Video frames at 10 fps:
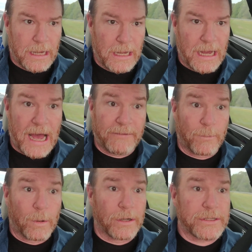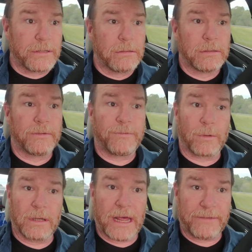Uh, I've worked
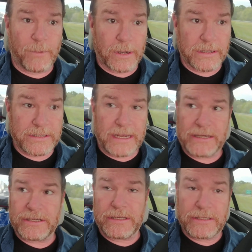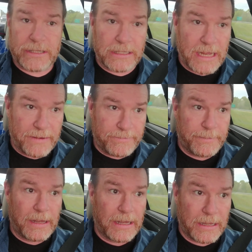for a lot of organizations and a lot
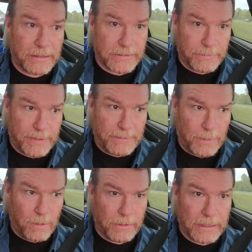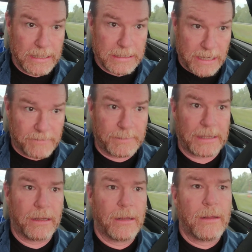of uh, people in the government,